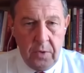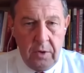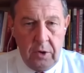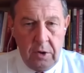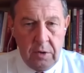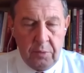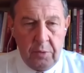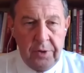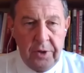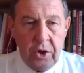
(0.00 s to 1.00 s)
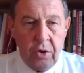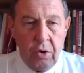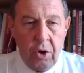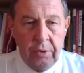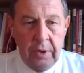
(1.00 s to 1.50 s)
This is probably
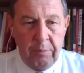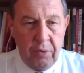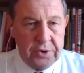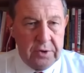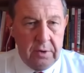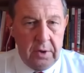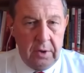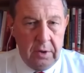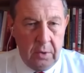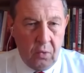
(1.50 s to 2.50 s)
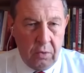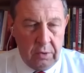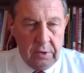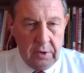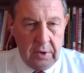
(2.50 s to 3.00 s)
the only person in the
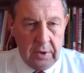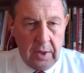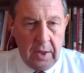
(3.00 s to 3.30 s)
world that